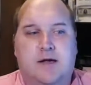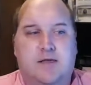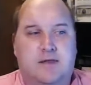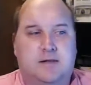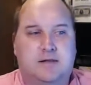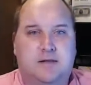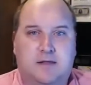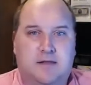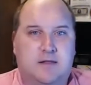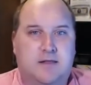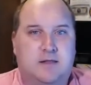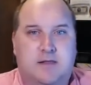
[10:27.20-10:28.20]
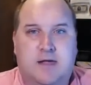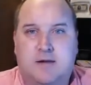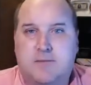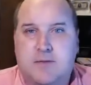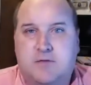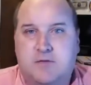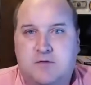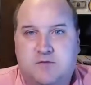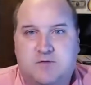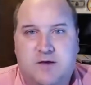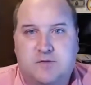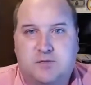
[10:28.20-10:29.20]
and then and then letting people
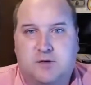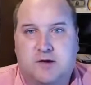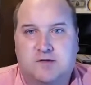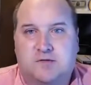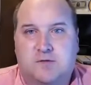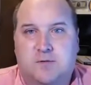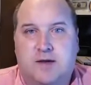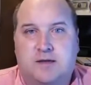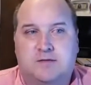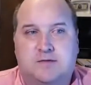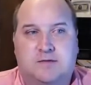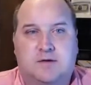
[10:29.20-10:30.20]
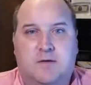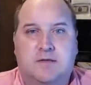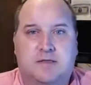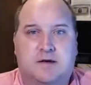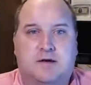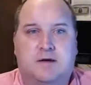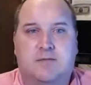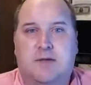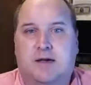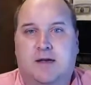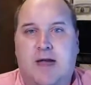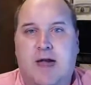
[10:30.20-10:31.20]
use Facebook as the way to go out there and
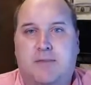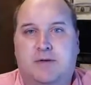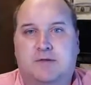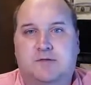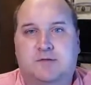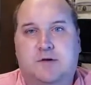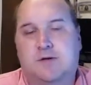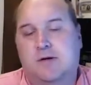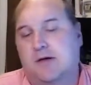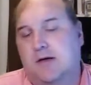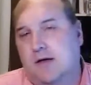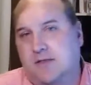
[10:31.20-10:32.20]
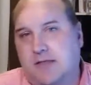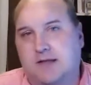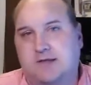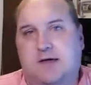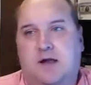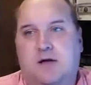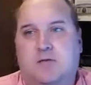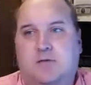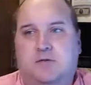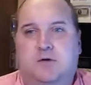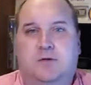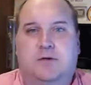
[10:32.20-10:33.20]
make it happen. So that's kind of what
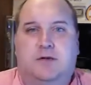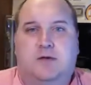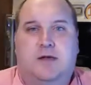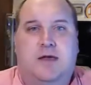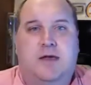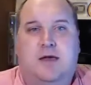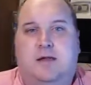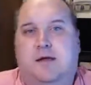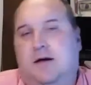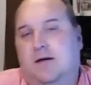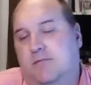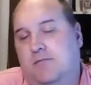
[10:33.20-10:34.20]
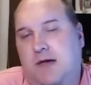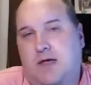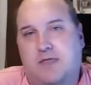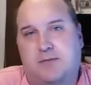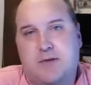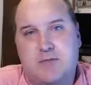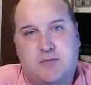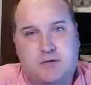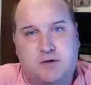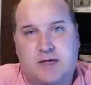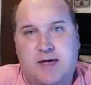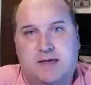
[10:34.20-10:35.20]
we're doing, and um, I think people
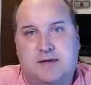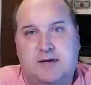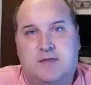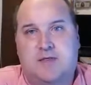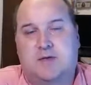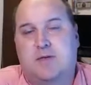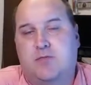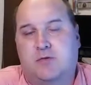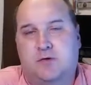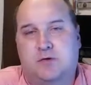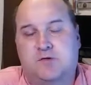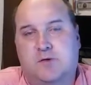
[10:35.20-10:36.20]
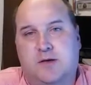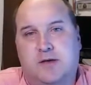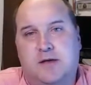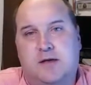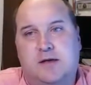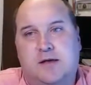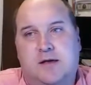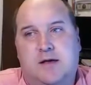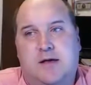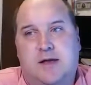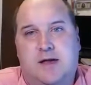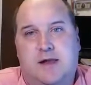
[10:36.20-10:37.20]
are liking it. I think people are enjoying it,
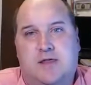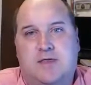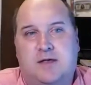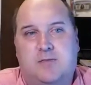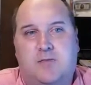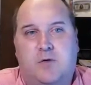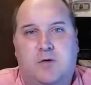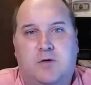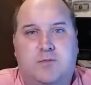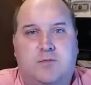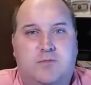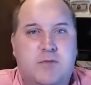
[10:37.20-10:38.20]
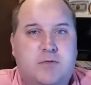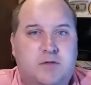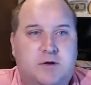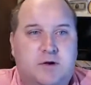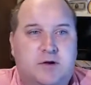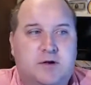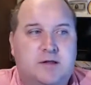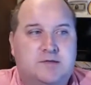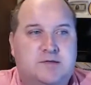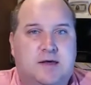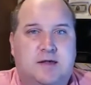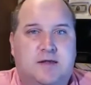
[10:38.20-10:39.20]
and I think more people learn.
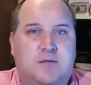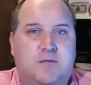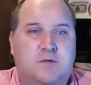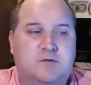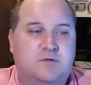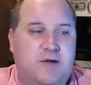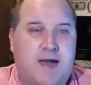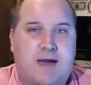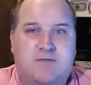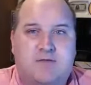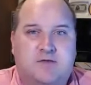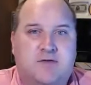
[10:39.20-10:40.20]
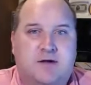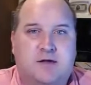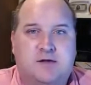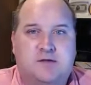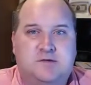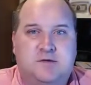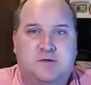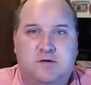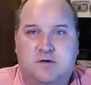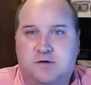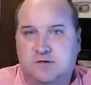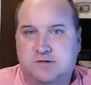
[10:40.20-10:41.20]
It's like once you have this foundation,
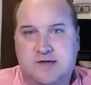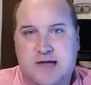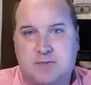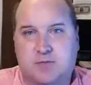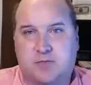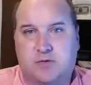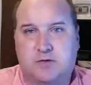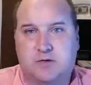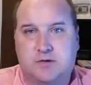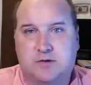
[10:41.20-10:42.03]
you're unstoppable.